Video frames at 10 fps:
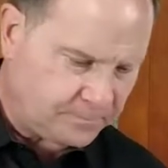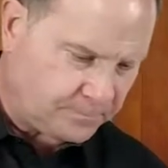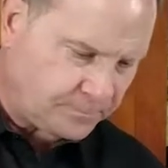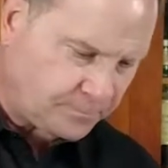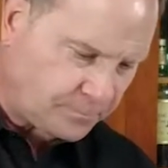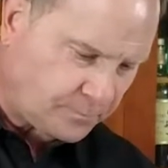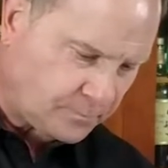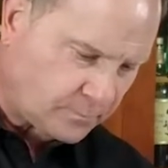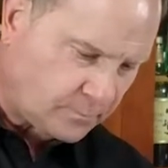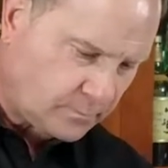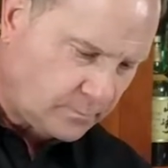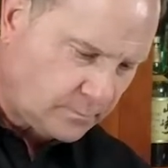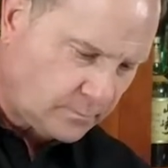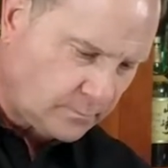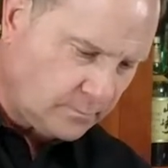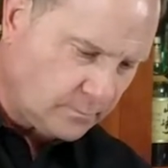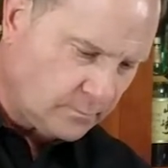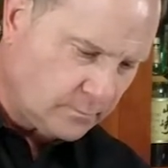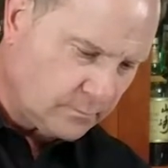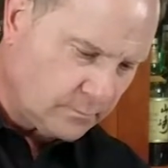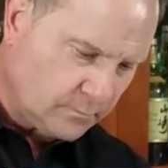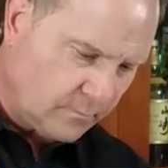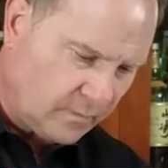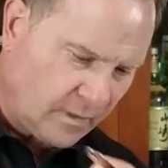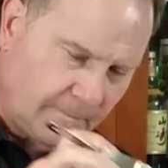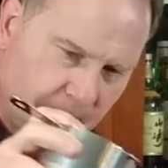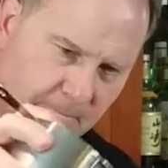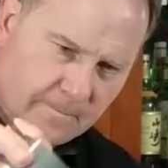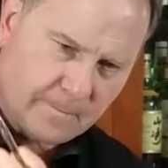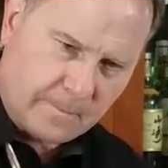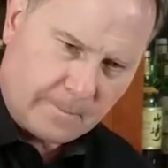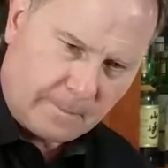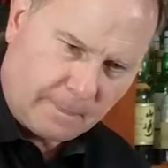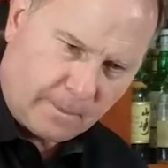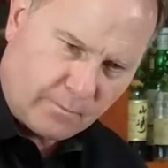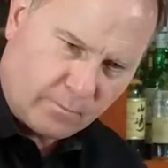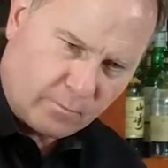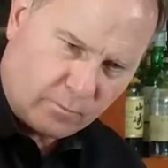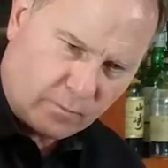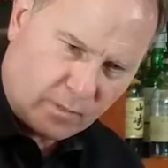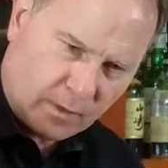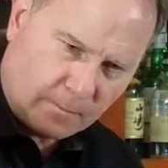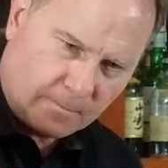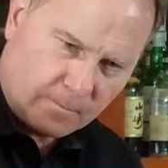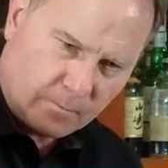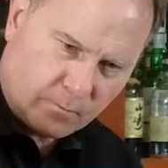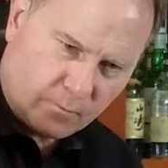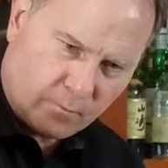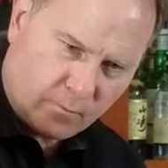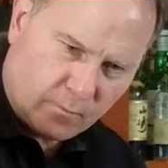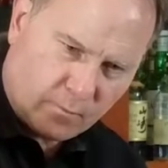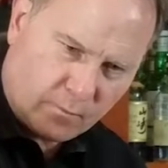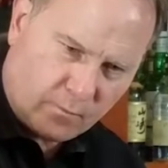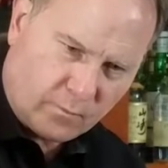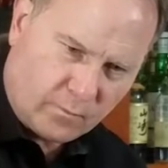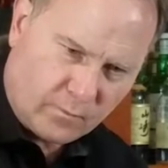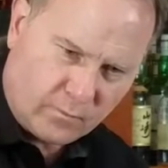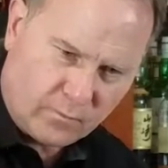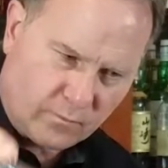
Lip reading: (silence)